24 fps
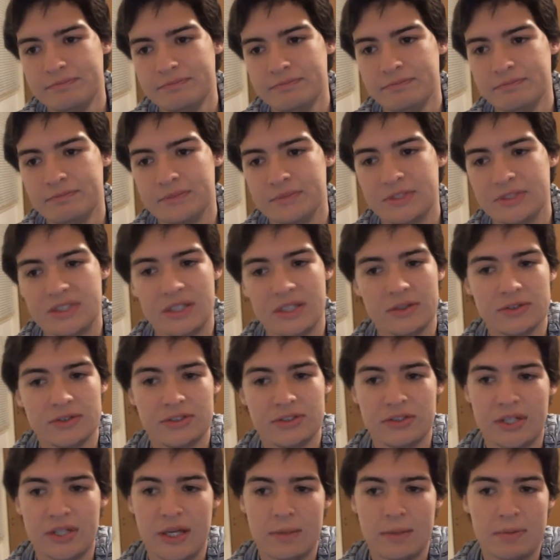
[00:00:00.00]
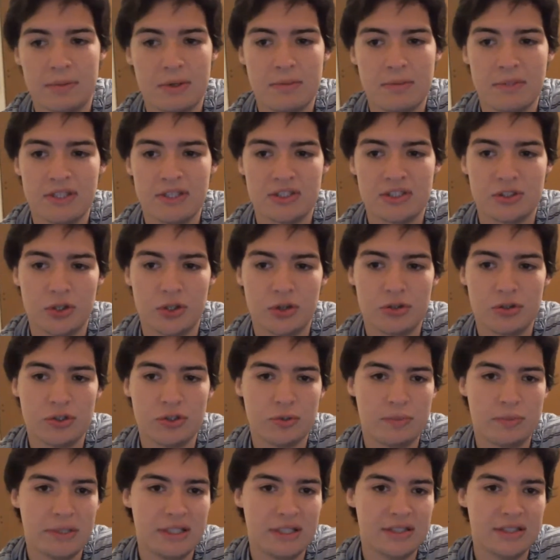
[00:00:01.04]
so yeah, pretty much Goku
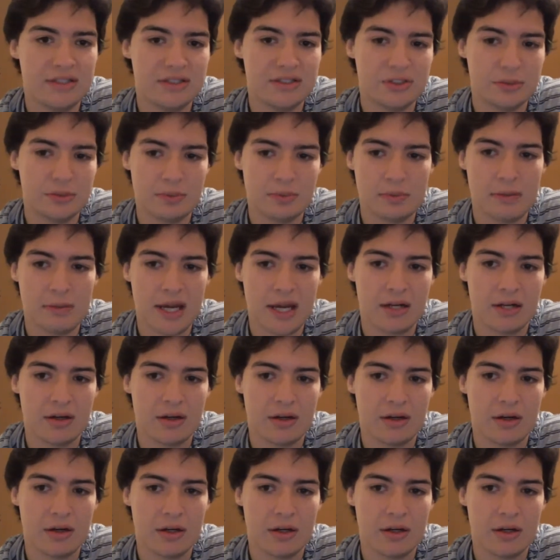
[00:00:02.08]
beats Superman on